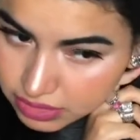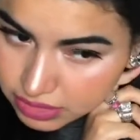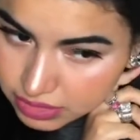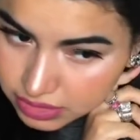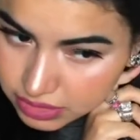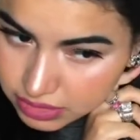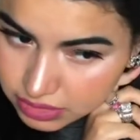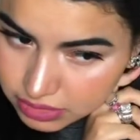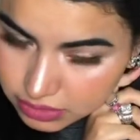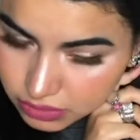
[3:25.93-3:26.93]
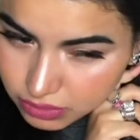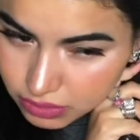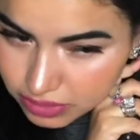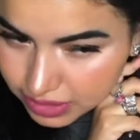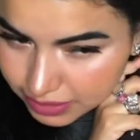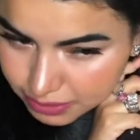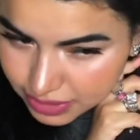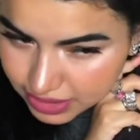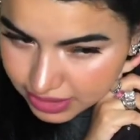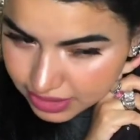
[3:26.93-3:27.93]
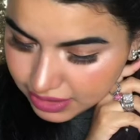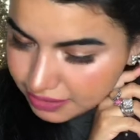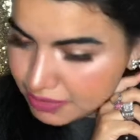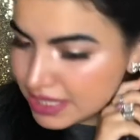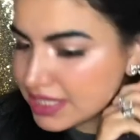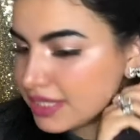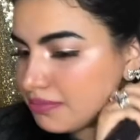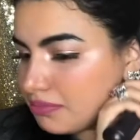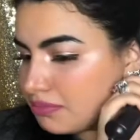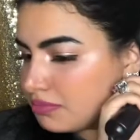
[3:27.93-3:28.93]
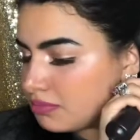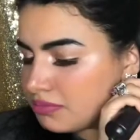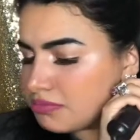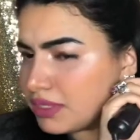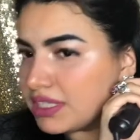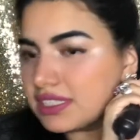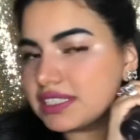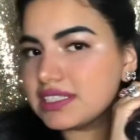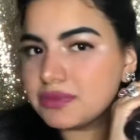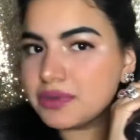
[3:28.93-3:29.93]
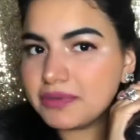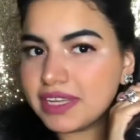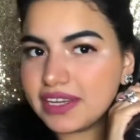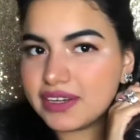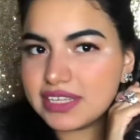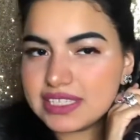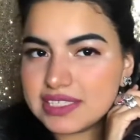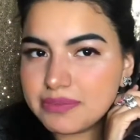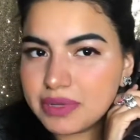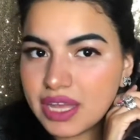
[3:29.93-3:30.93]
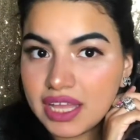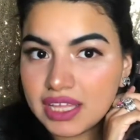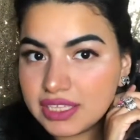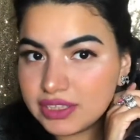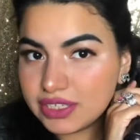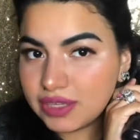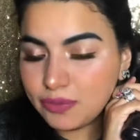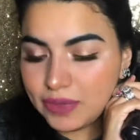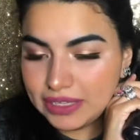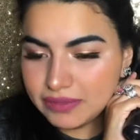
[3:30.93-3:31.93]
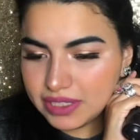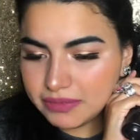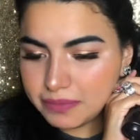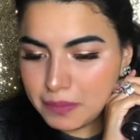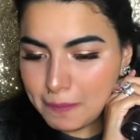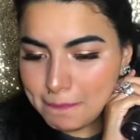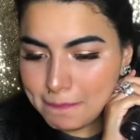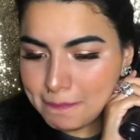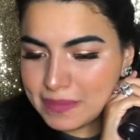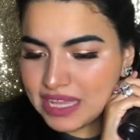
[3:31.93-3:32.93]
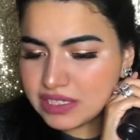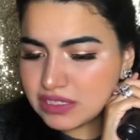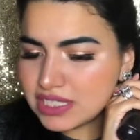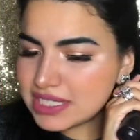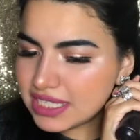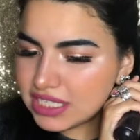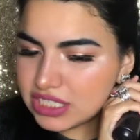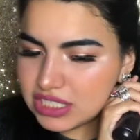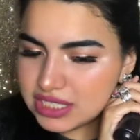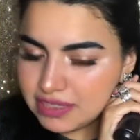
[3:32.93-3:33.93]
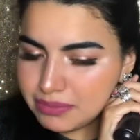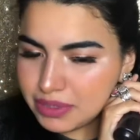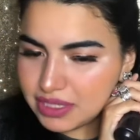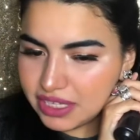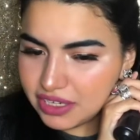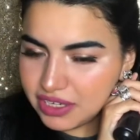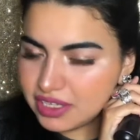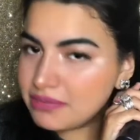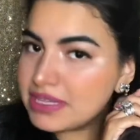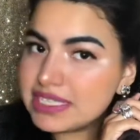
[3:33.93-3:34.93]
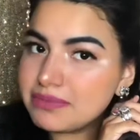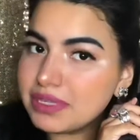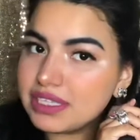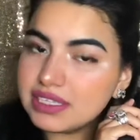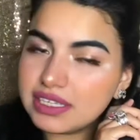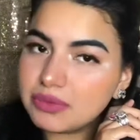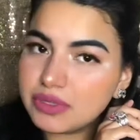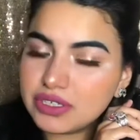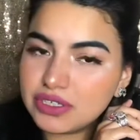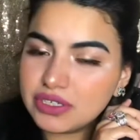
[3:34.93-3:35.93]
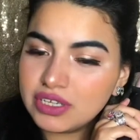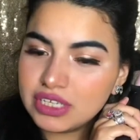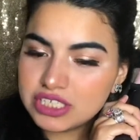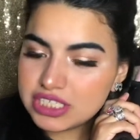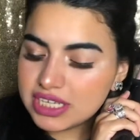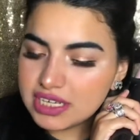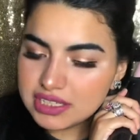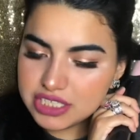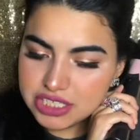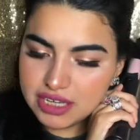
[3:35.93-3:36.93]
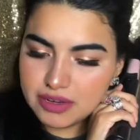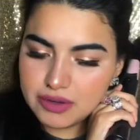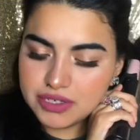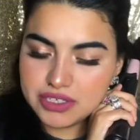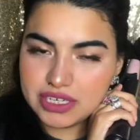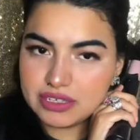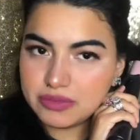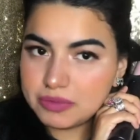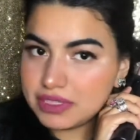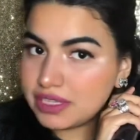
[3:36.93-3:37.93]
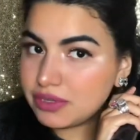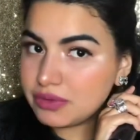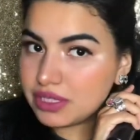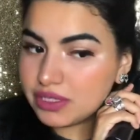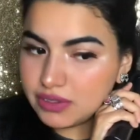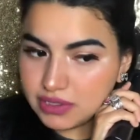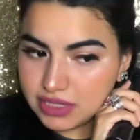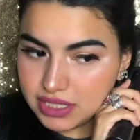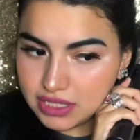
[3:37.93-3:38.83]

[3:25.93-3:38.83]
and or like put in a messy bun, and some of my hair ends up looking wavy. So that's like a good tip. Put like your hair in a messy bun, like when you're just got out the shower, and your hair will be like really curly.